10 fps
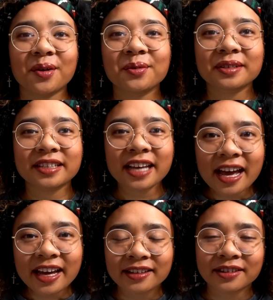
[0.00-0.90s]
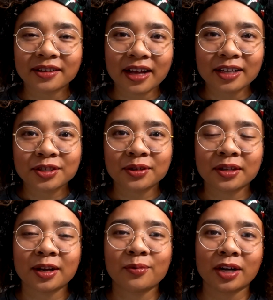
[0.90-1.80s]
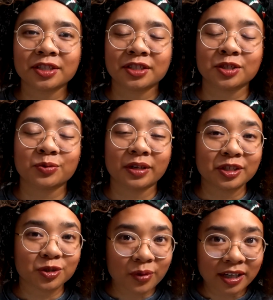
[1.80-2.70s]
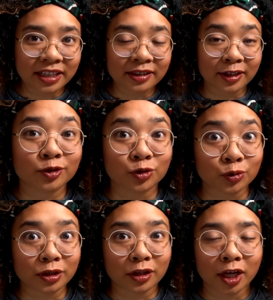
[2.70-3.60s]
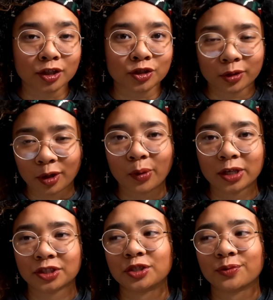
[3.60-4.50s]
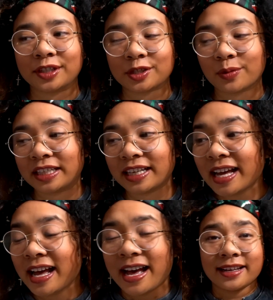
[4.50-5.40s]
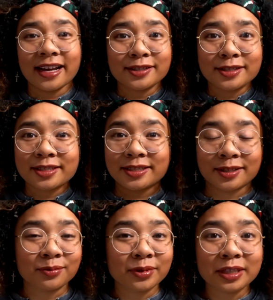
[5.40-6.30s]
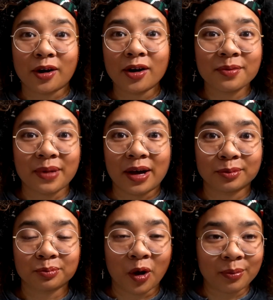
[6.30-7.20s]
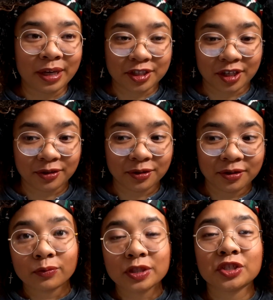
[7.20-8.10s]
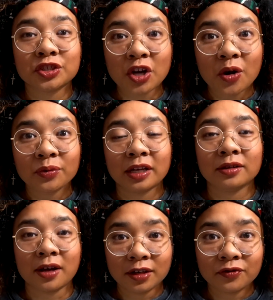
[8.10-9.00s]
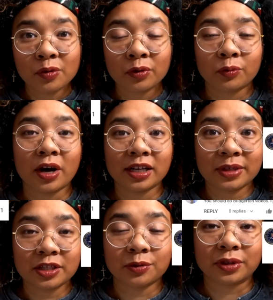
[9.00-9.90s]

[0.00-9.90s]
Okay, and the last show that I watched in 2020, like truly the last show that I watched in 2020, and I just didn't really talk about on my channel, was a show that a lot of you were wanting me to